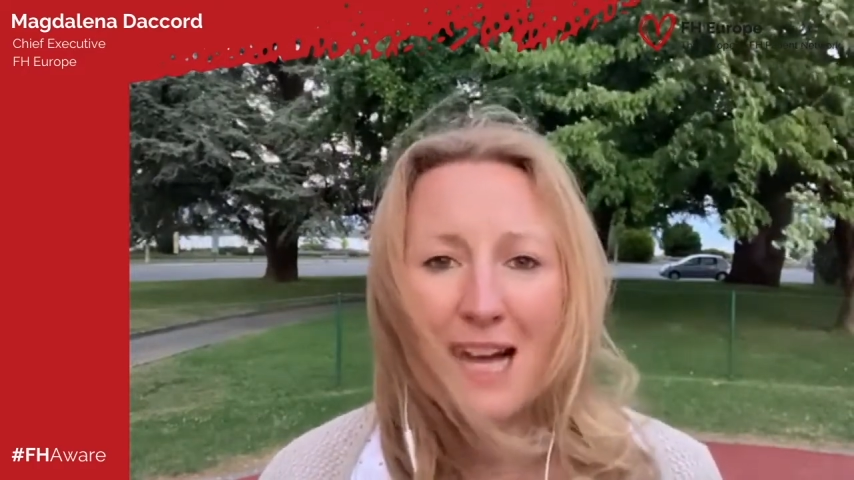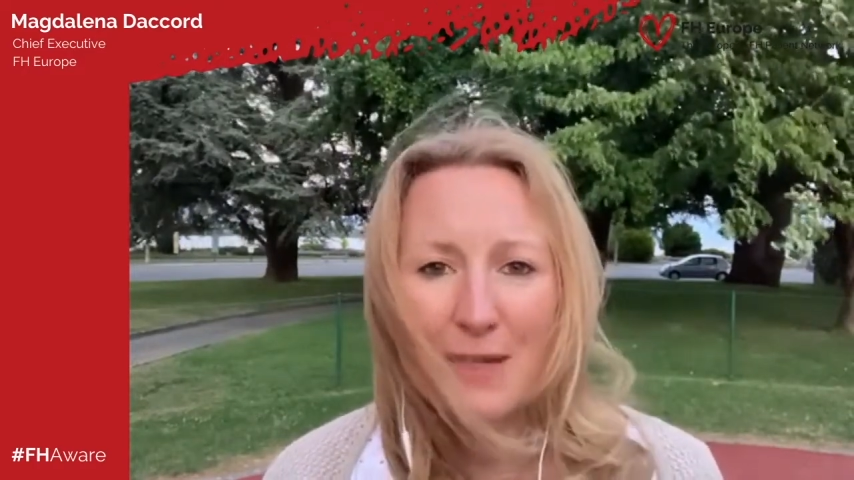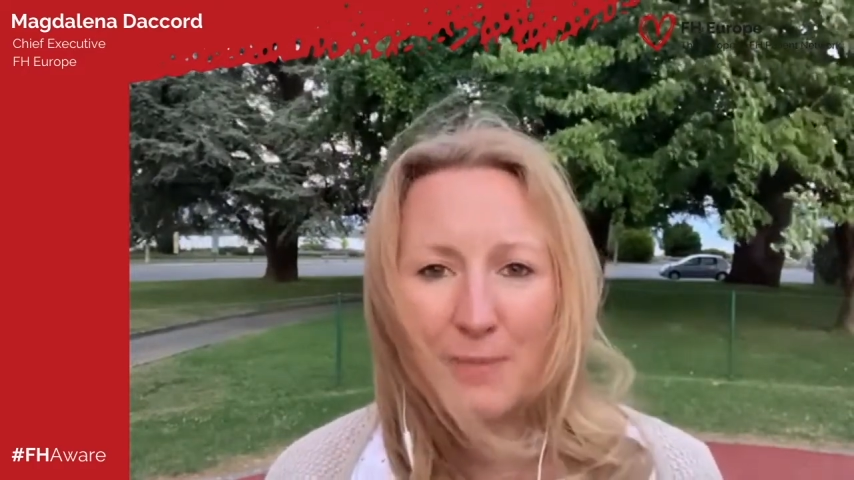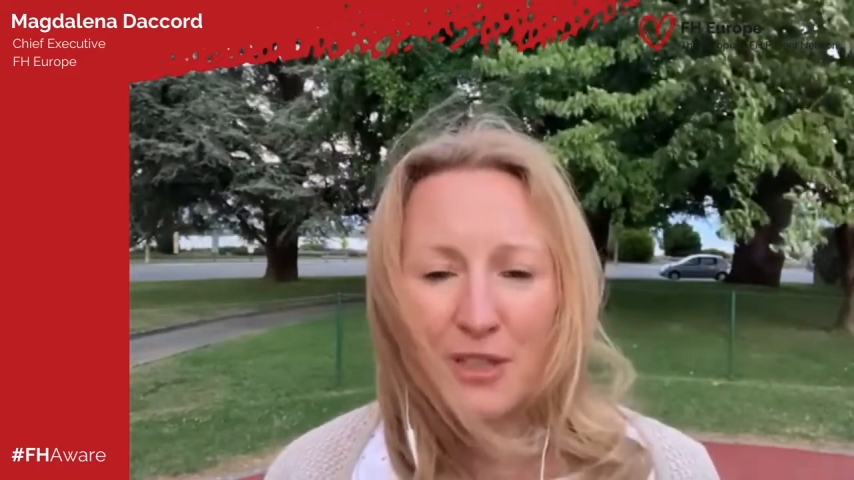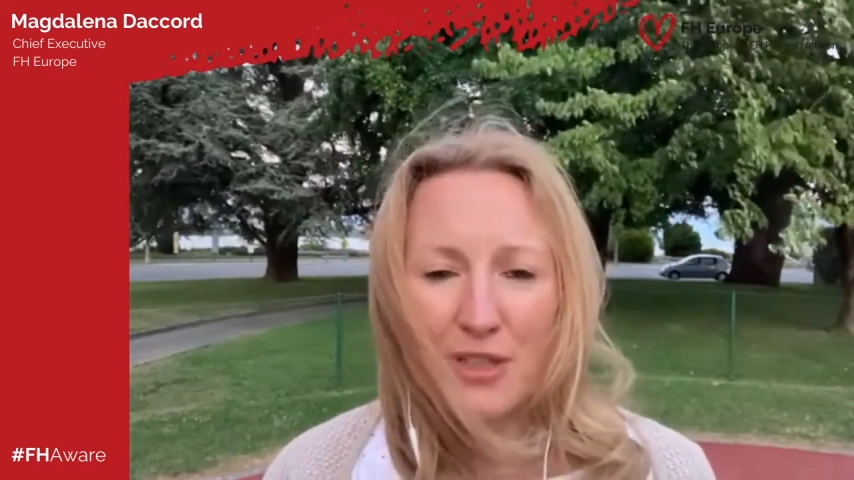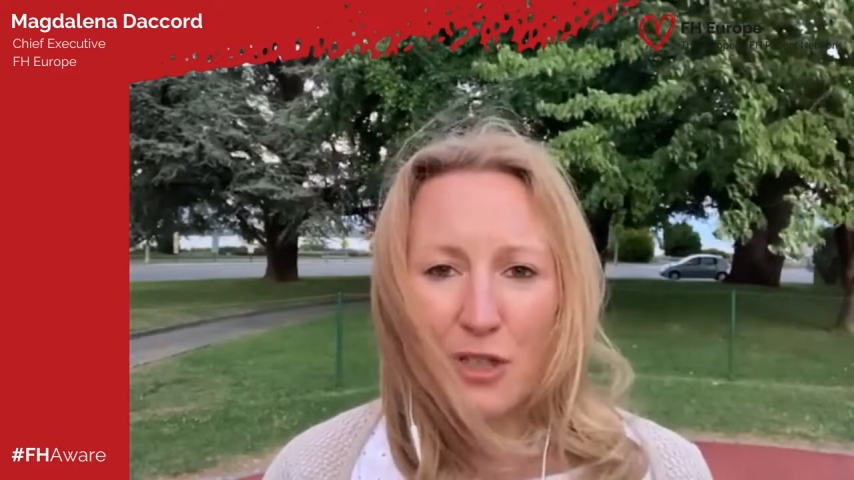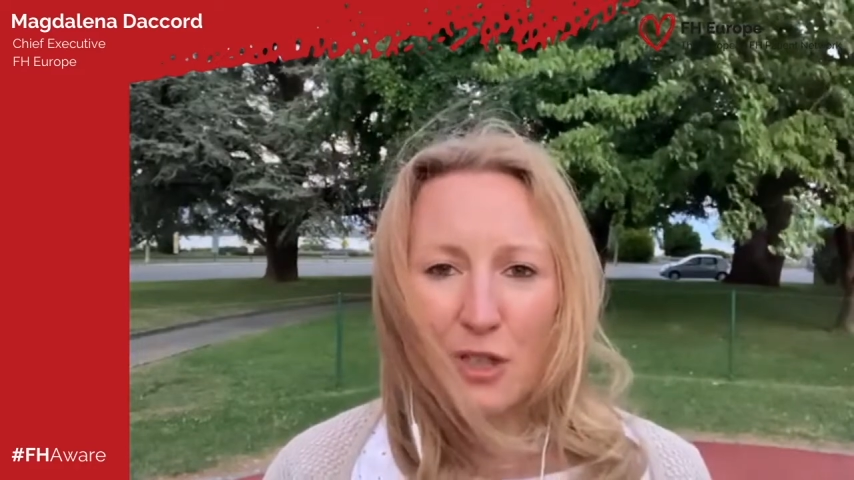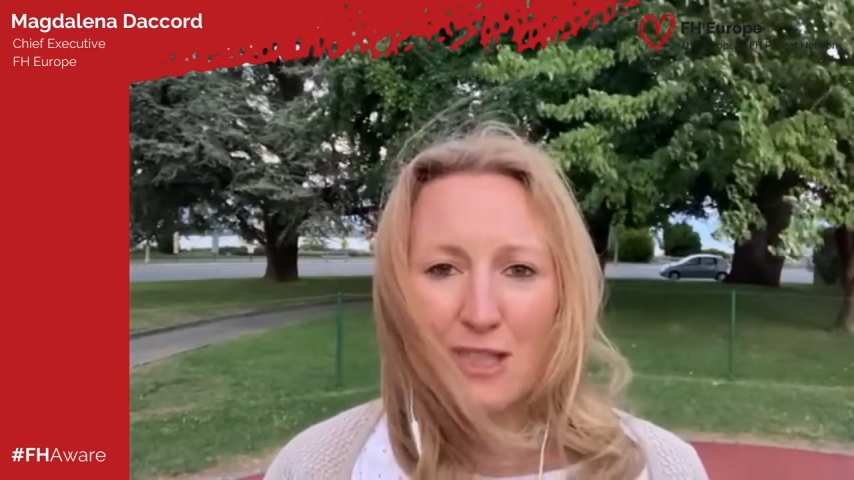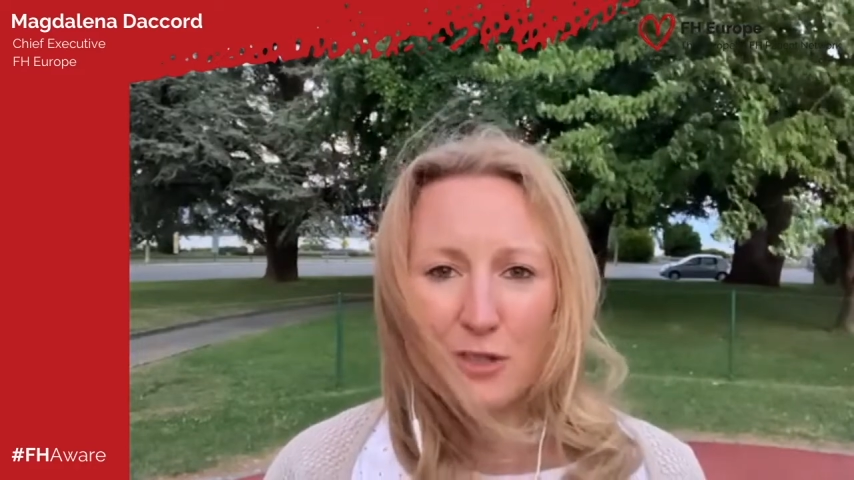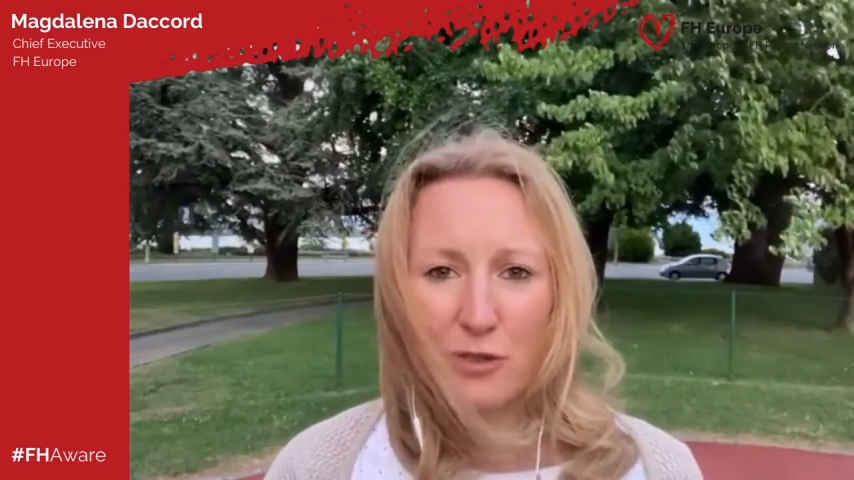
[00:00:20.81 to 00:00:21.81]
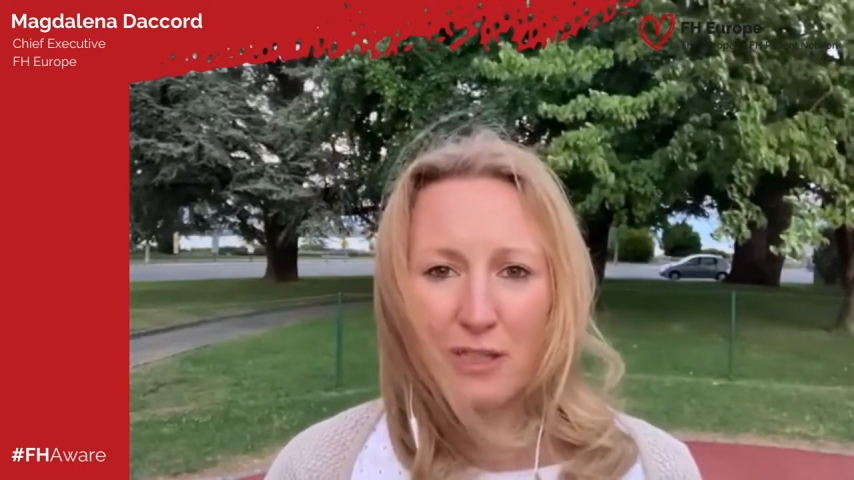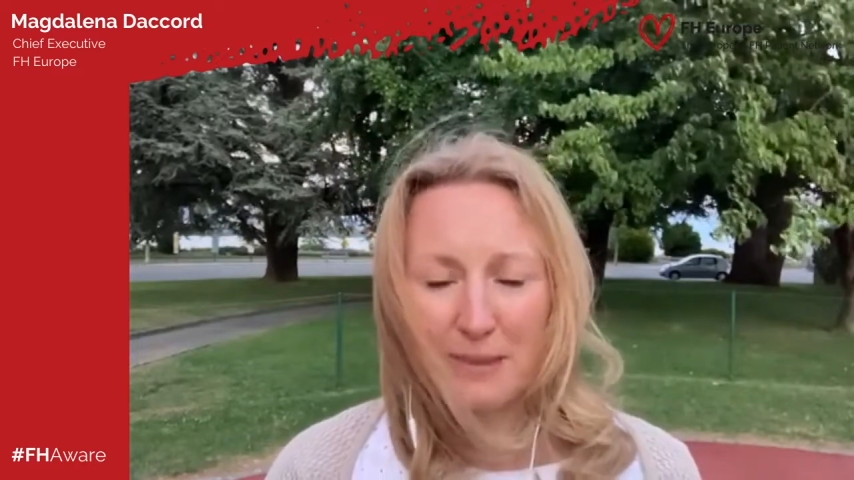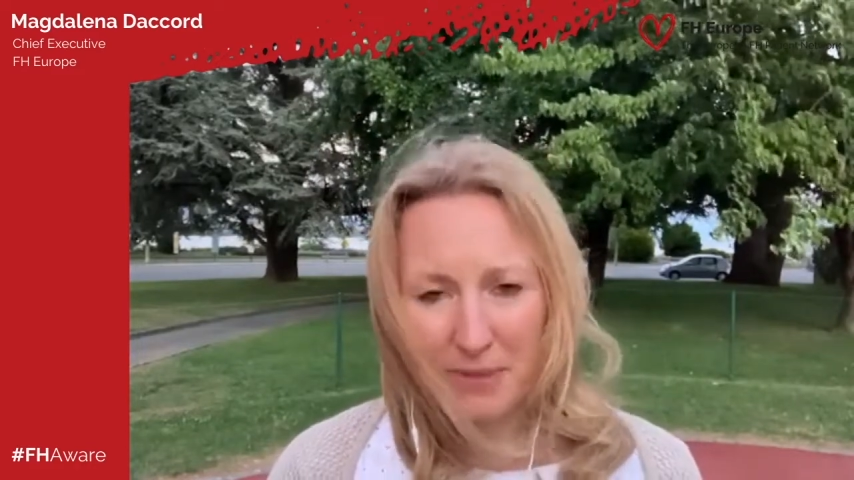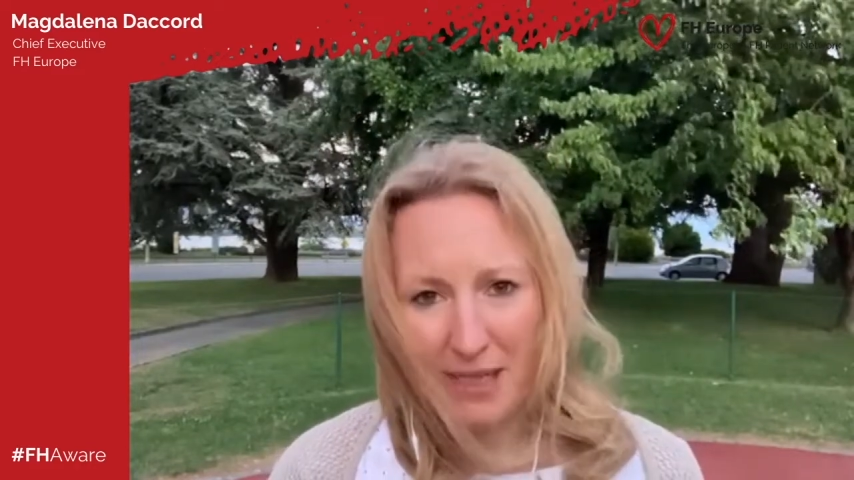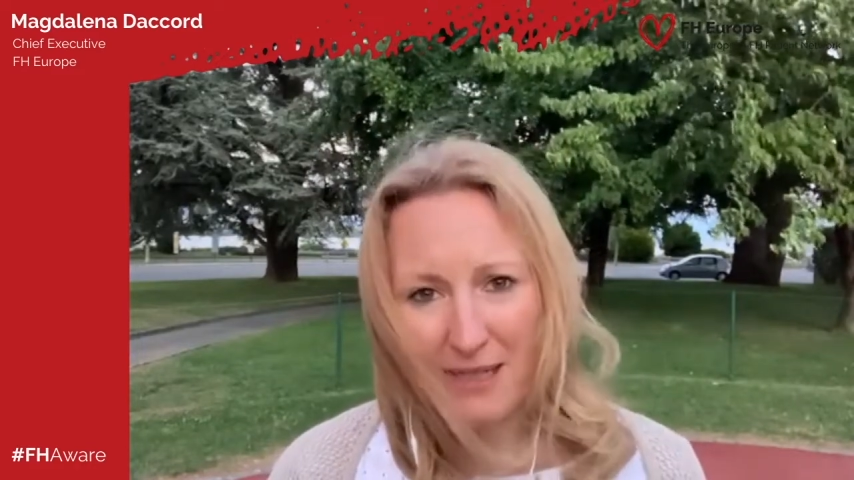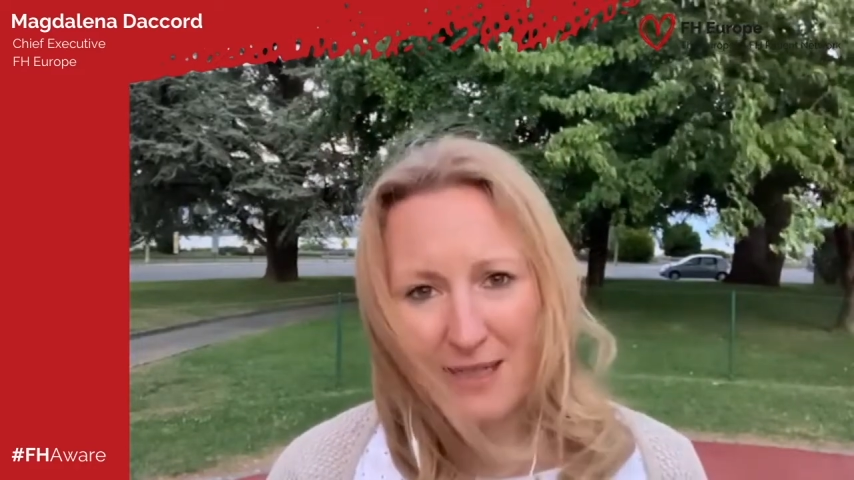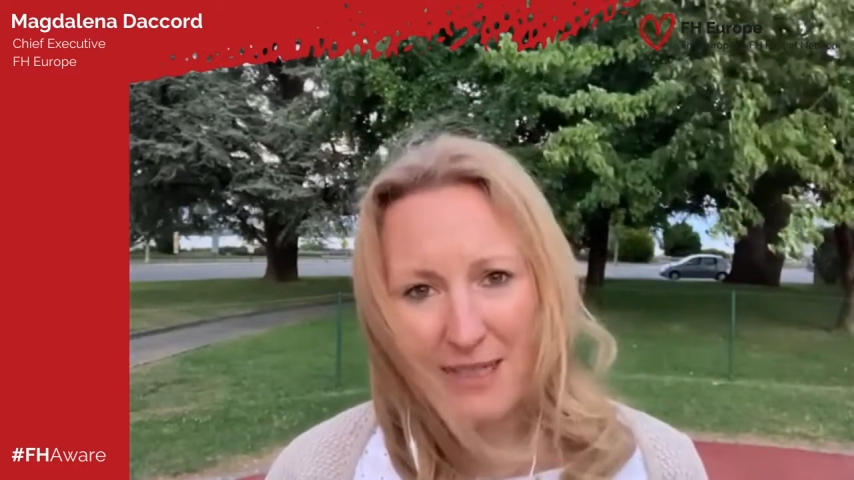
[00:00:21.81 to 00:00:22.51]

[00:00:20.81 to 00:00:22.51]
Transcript: Hypercholesterolemia,